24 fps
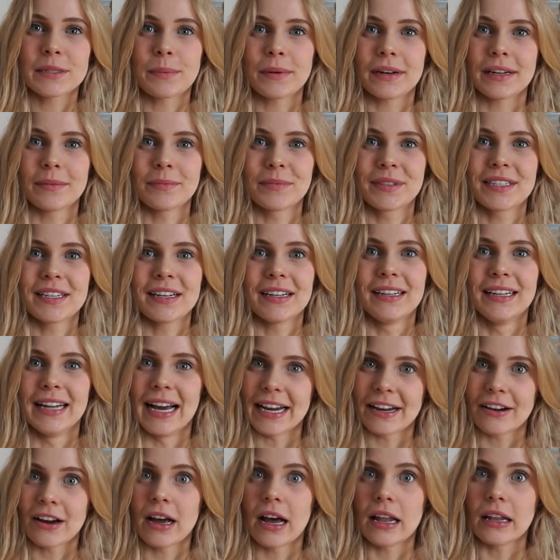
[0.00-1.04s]
but I'm still
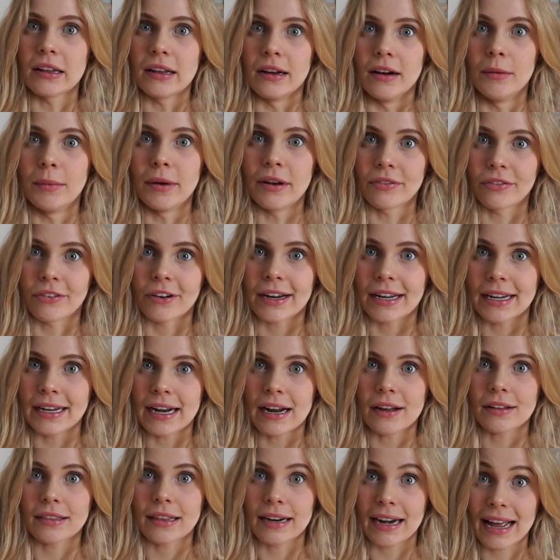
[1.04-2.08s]
like a little bit freaking
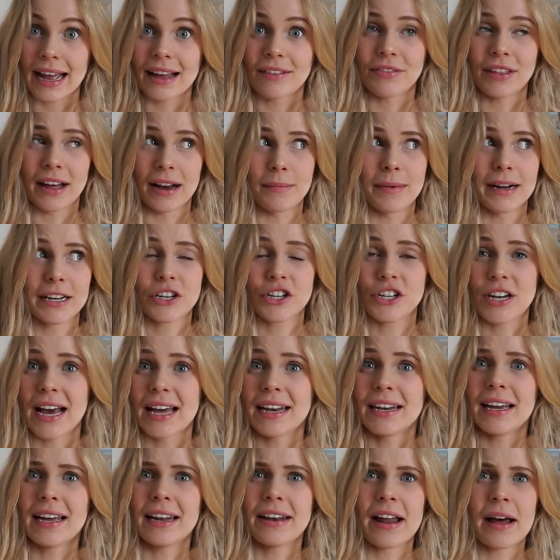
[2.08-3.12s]
out that I have that much debt
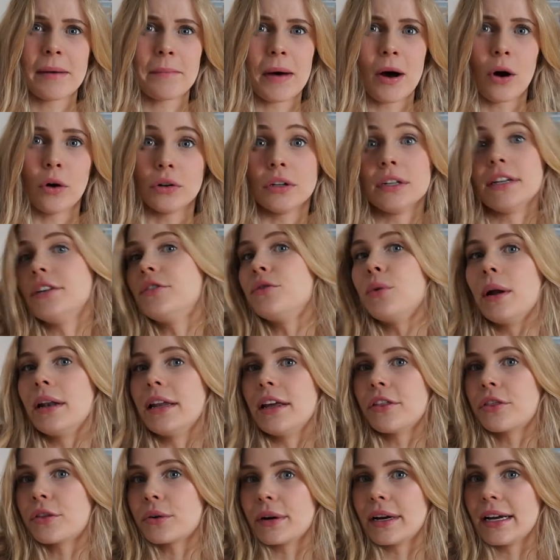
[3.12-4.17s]
and I'm only
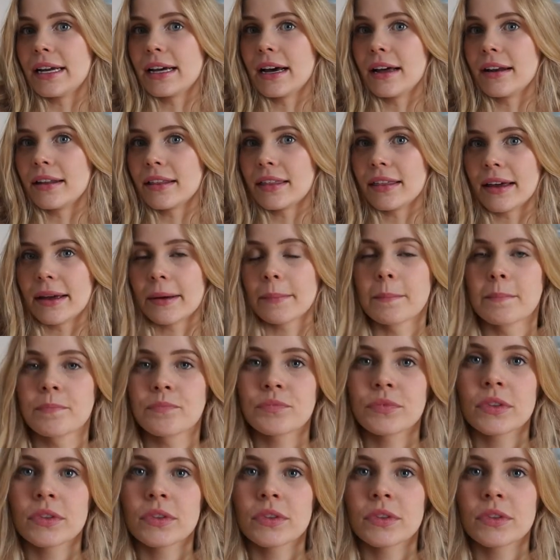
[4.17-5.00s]
23 kind of thing.